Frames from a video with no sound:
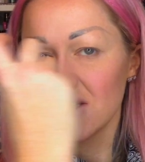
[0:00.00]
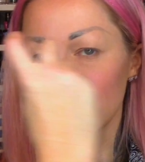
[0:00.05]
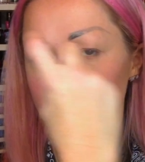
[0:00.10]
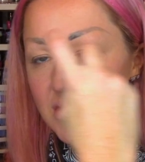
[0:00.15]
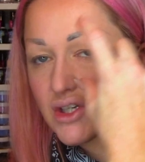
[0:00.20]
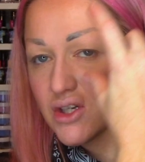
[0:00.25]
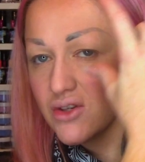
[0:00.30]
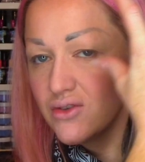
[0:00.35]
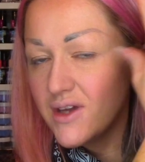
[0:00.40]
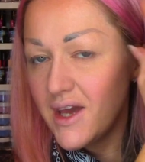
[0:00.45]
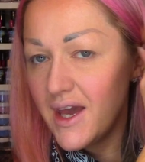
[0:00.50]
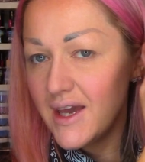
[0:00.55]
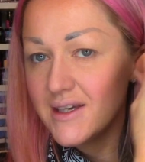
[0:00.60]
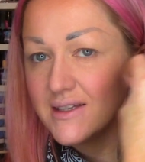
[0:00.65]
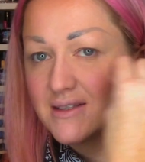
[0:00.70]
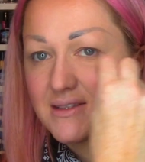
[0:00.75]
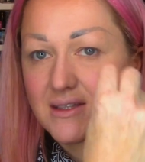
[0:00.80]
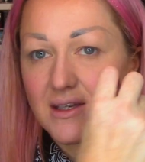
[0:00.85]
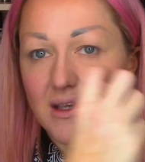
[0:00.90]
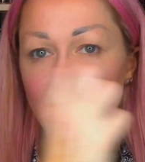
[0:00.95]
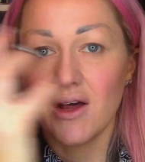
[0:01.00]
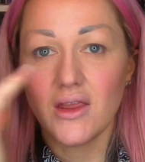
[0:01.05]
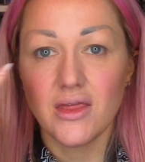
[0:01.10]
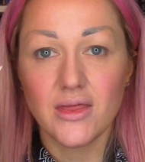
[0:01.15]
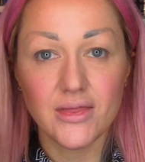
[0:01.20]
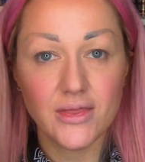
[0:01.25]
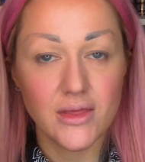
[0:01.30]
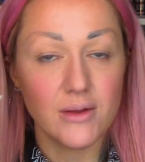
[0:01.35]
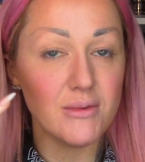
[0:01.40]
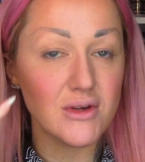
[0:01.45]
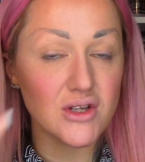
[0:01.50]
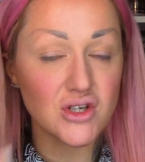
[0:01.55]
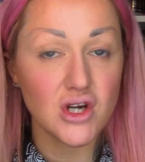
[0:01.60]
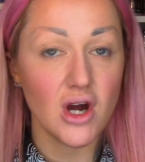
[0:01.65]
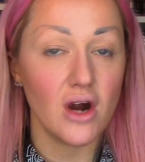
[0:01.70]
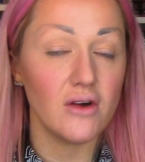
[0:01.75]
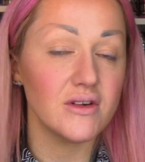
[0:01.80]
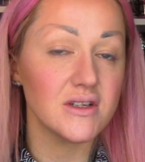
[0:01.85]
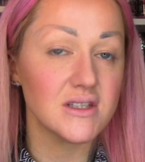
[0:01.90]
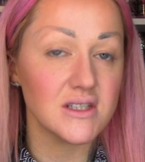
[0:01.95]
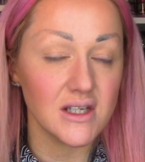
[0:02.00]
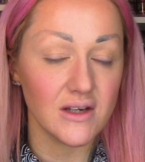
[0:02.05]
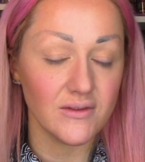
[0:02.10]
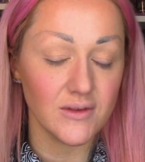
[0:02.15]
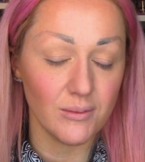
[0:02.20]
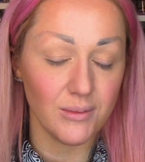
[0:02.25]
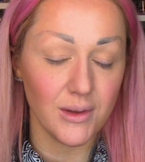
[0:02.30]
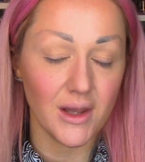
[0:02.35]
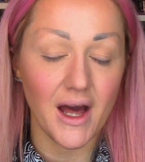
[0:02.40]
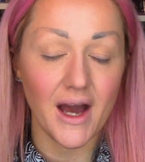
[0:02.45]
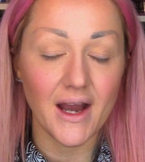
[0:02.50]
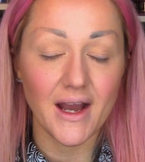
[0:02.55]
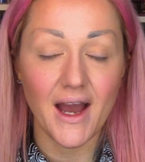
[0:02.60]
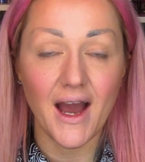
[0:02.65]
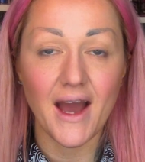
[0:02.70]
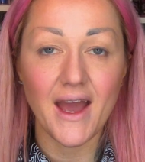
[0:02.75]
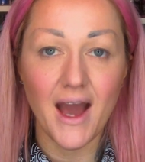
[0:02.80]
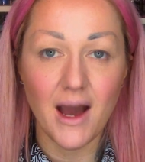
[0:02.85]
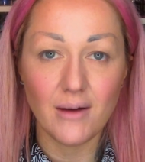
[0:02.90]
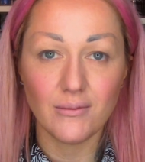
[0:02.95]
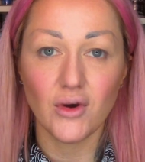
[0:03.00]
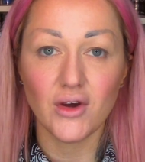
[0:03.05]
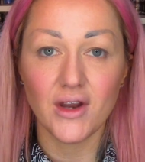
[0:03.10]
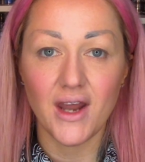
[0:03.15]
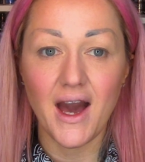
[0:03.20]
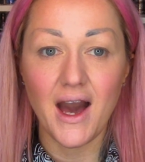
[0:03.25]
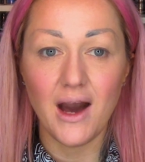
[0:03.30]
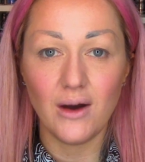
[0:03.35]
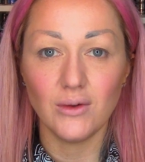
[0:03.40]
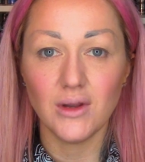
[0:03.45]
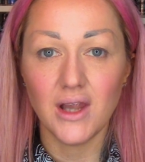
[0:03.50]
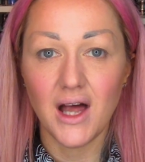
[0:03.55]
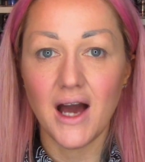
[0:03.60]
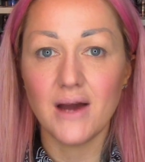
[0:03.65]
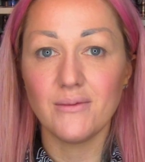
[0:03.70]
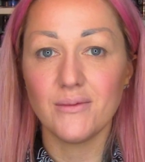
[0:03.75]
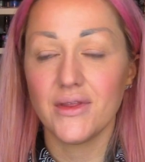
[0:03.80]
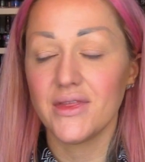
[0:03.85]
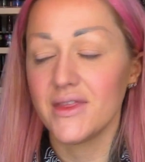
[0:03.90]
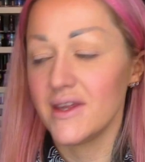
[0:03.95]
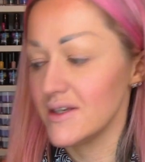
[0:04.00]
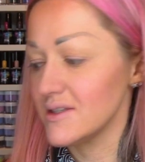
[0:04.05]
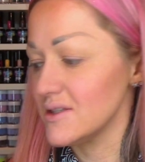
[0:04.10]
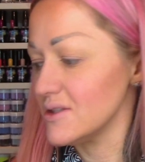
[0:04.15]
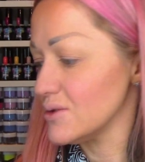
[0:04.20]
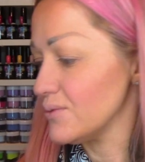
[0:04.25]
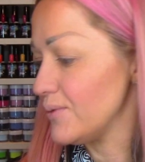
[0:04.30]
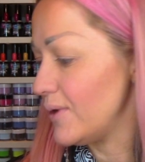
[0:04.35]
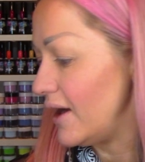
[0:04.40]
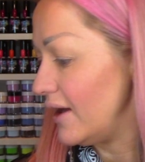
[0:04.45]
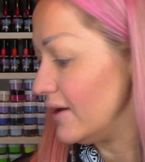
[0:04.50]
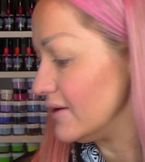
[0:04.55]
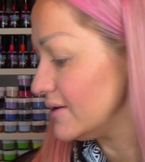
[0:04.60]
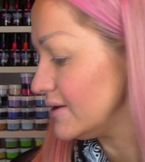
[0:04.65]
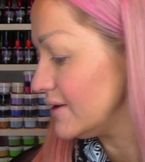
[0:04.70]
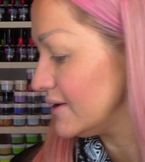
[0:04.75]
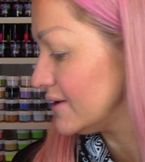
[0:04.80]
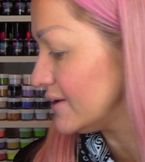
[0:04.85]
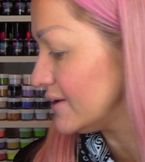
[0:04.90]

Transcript: to create the majority of the black. I am going to outline with this as well.